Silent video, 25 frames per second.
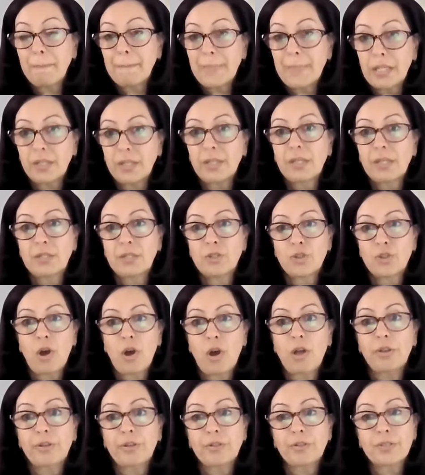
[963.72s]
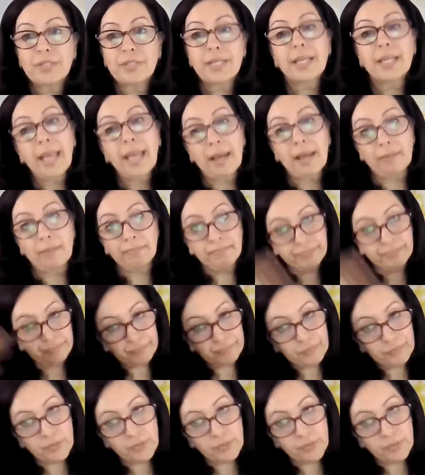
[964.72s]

million. Again,